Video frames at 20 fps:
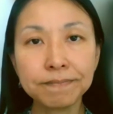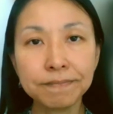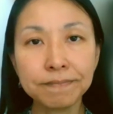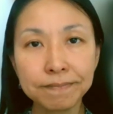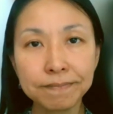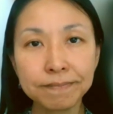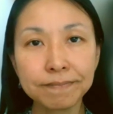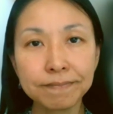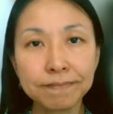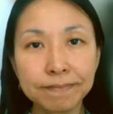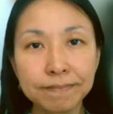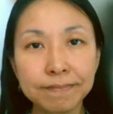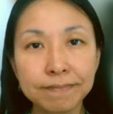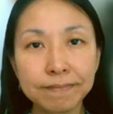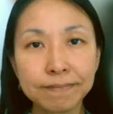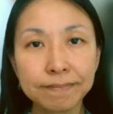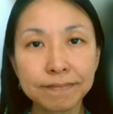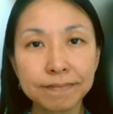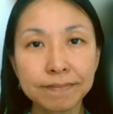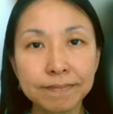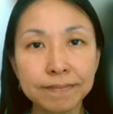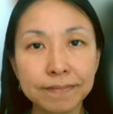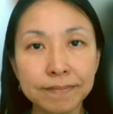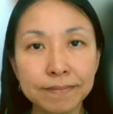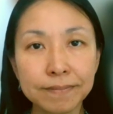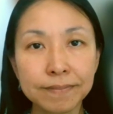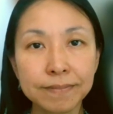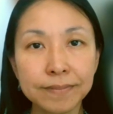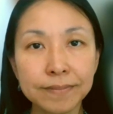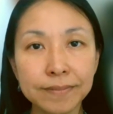
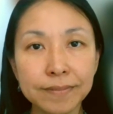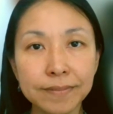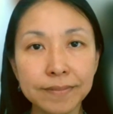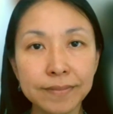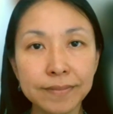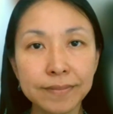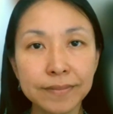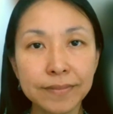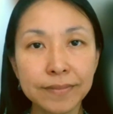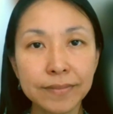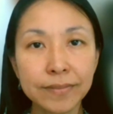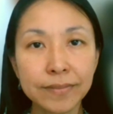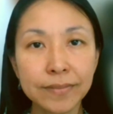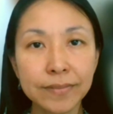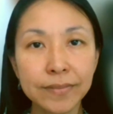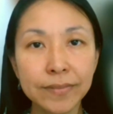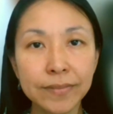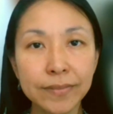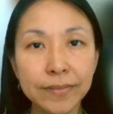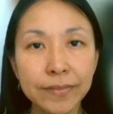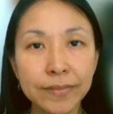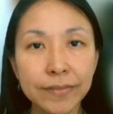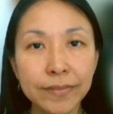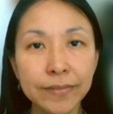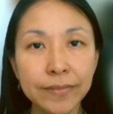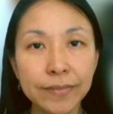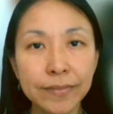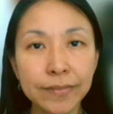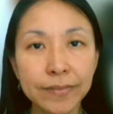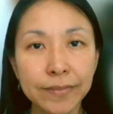
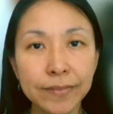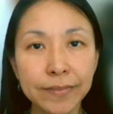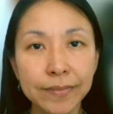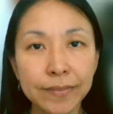No words are spoken by the person on screen.